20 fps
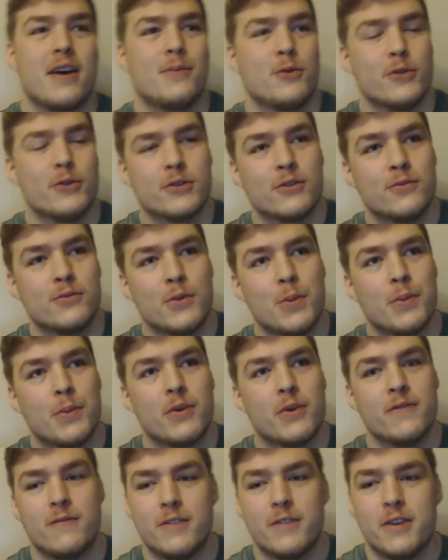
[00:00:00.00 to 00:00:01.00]
I'm always going to be
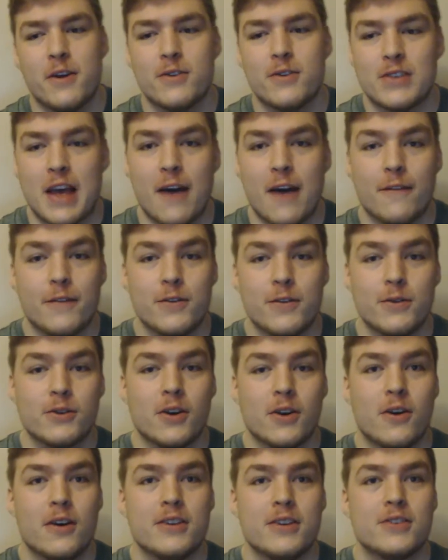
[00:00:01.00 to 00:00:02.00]
putting videos out for you
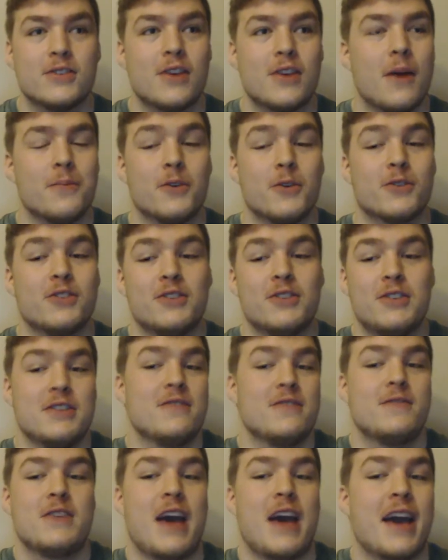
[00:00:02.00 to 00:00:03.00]
guys. I'm not going to
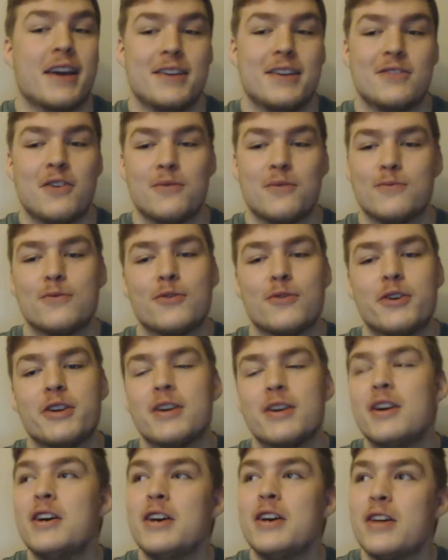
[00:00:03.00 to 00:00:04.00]
leave you hanging. Don't worry.